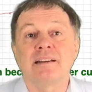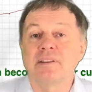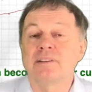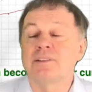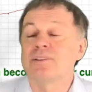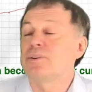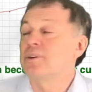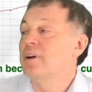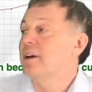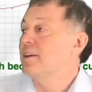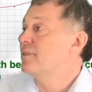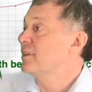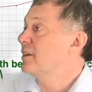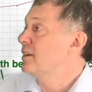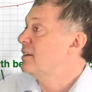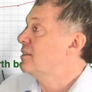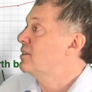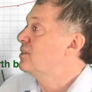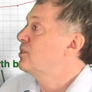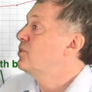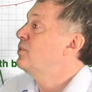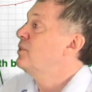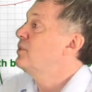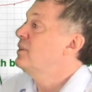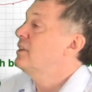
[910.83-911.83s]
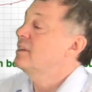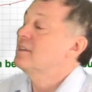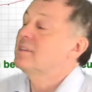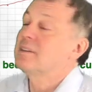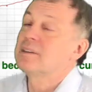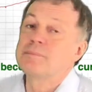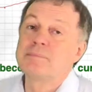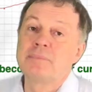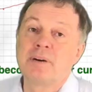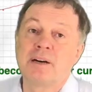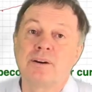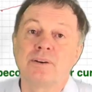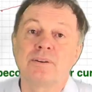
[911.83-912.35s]
So every two years
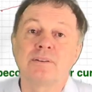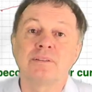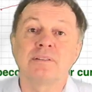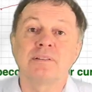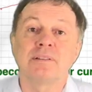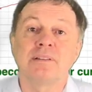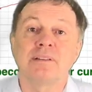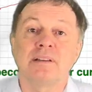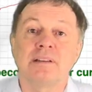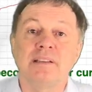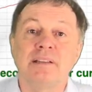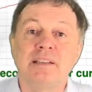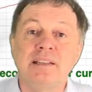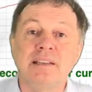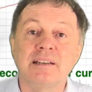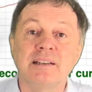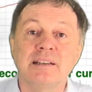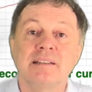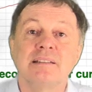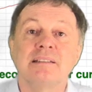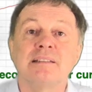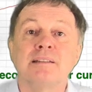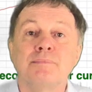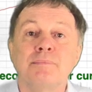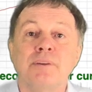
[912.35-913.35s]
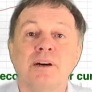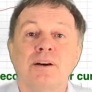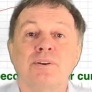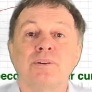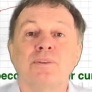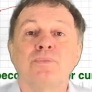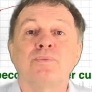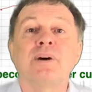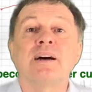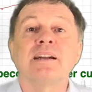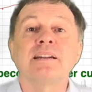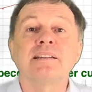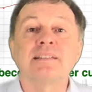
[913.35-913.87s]
about, the year is
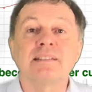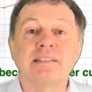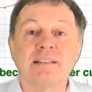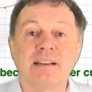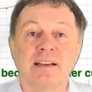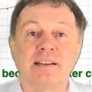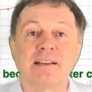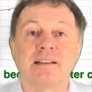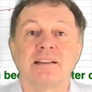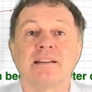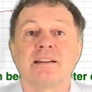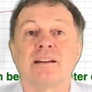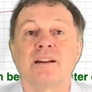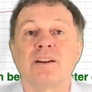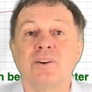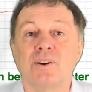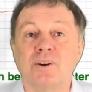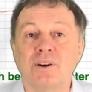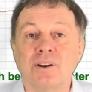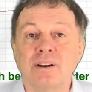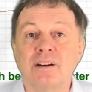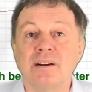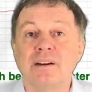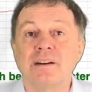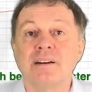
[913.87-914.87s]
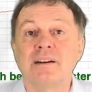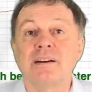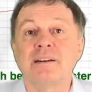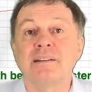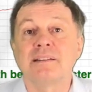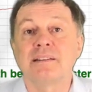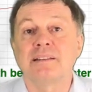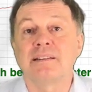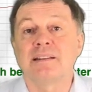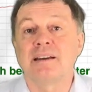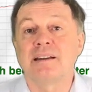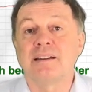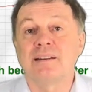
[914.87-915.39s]
about one second longer
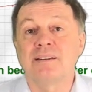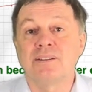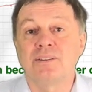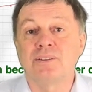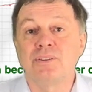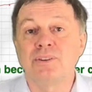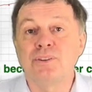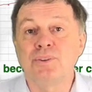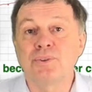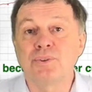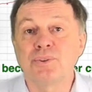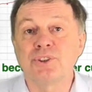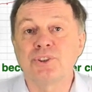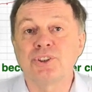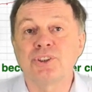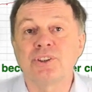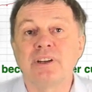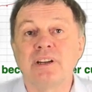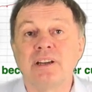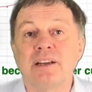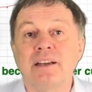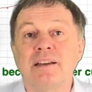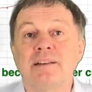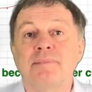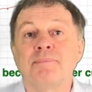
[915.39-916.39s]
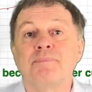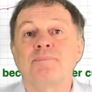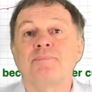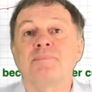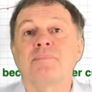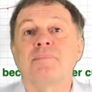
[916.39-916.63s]
than usually